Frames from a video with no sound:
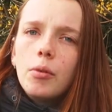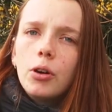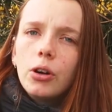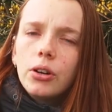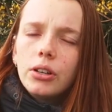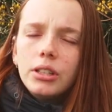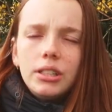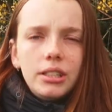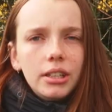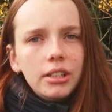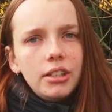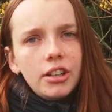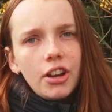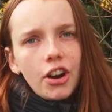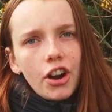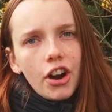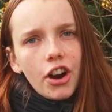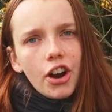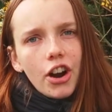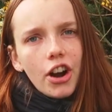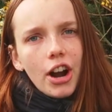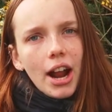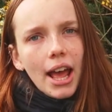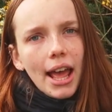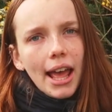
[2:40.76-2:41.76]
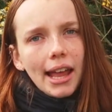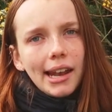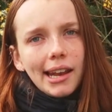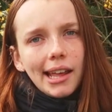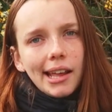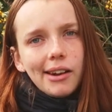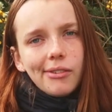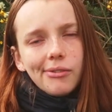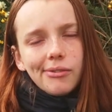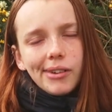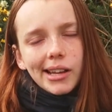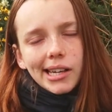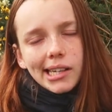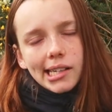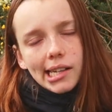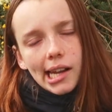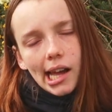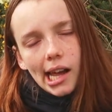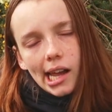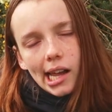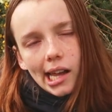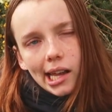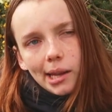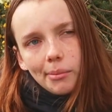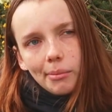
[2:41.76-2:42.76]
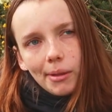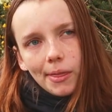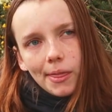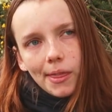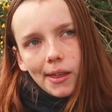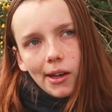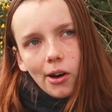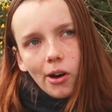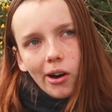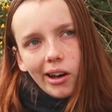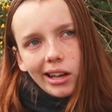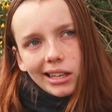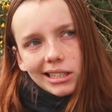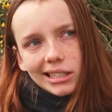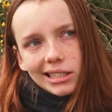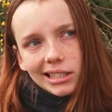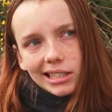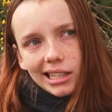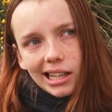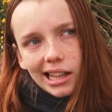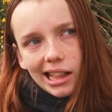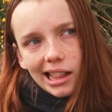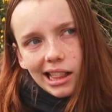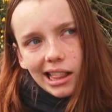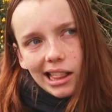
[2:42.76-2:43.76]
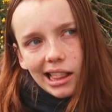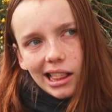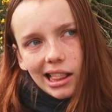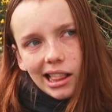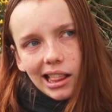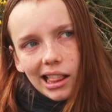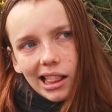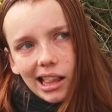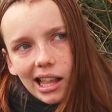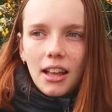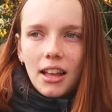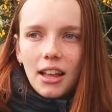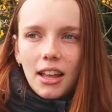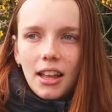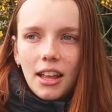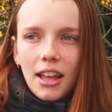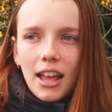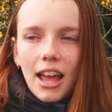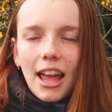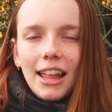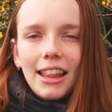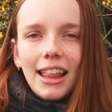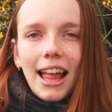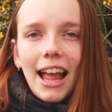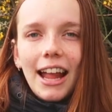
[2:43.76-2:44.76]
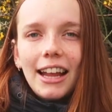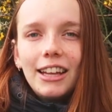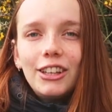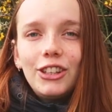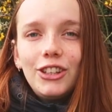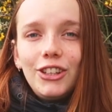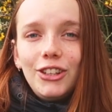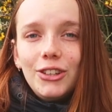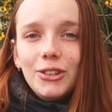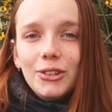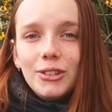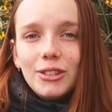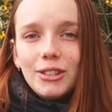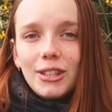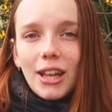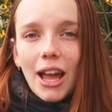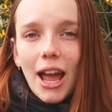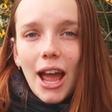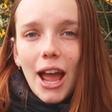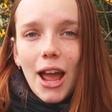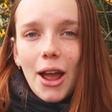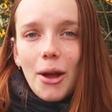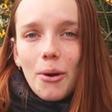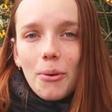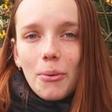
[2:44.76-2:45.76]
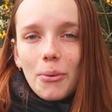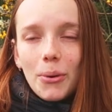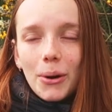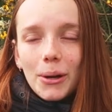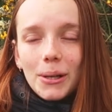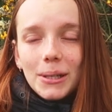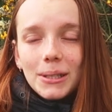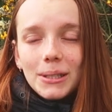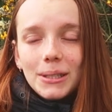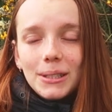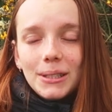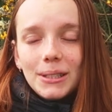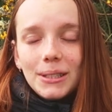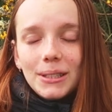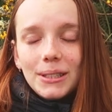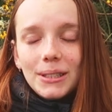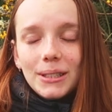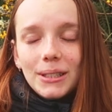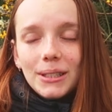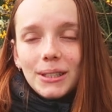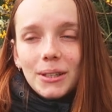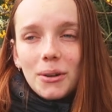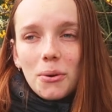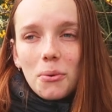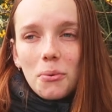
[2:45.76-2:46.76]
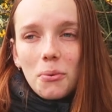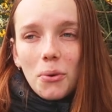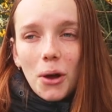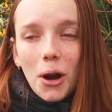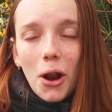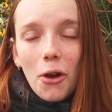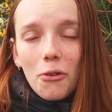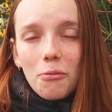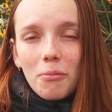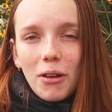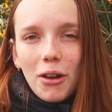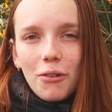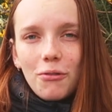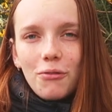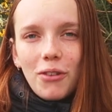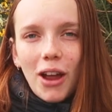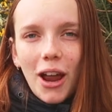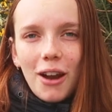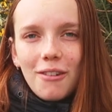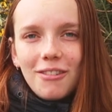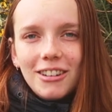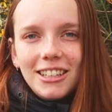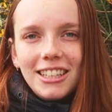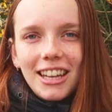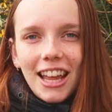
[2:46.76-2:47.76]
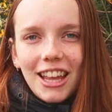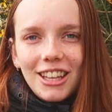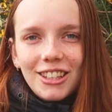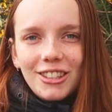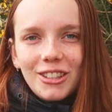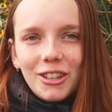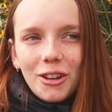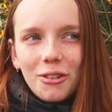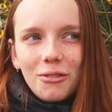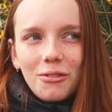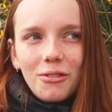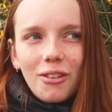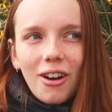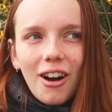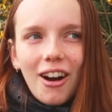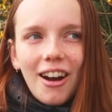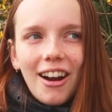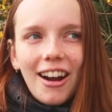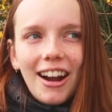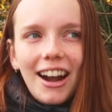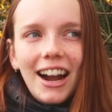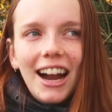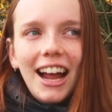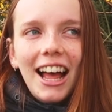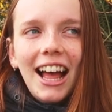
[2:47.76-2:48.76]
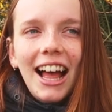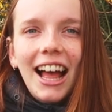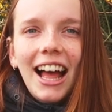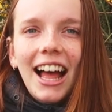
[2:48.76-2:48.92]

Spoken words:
cooked dinner and had a fun time at the hostel. And like Tuesday was one of my favorite days so far.